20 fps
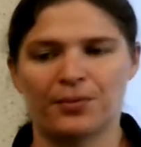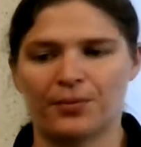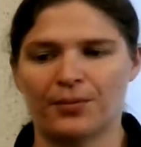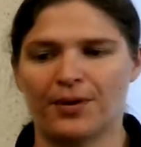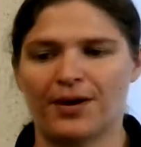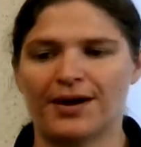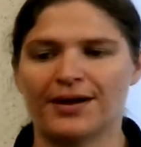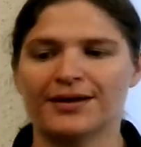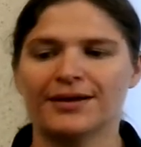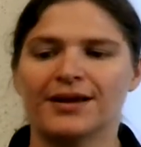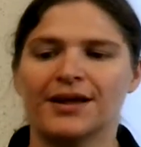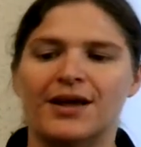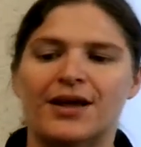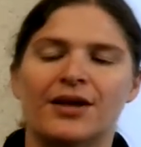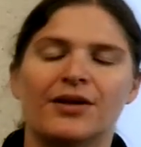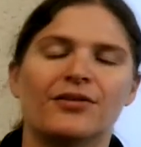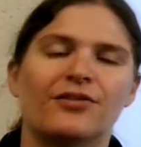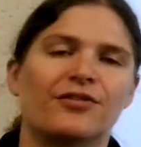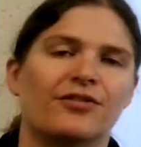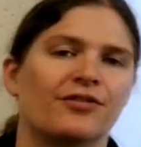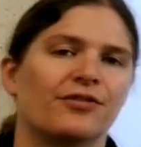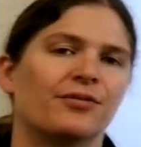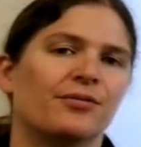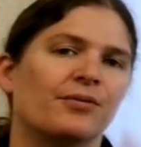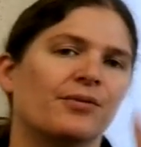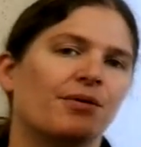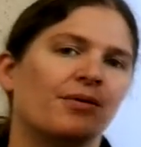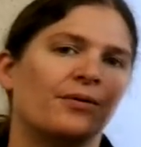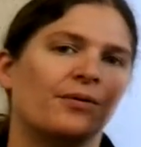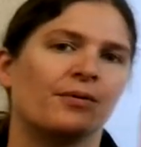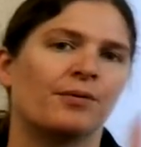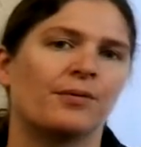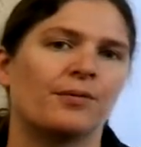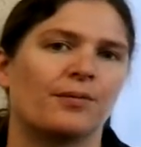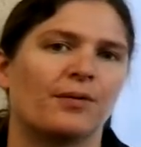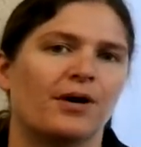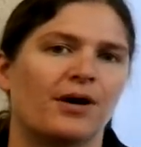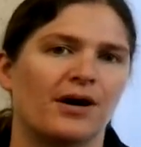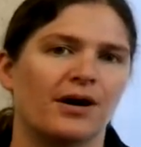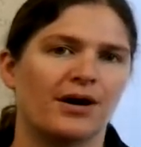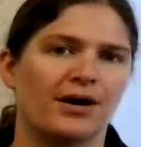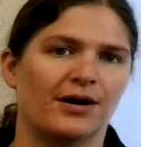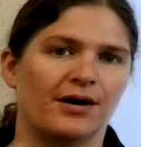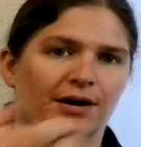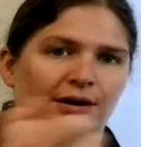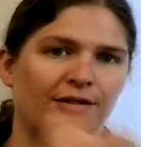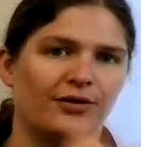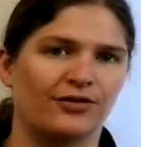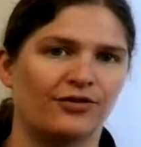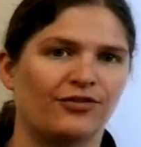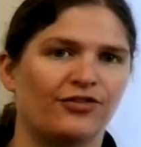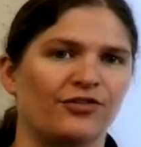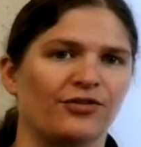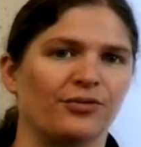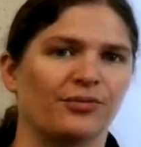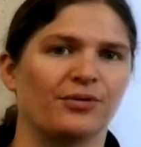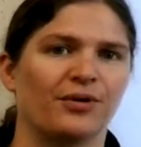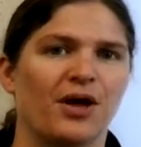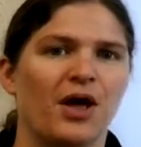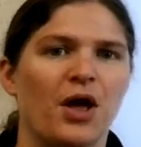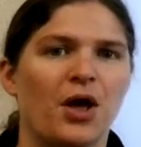1, 2, 1, 2.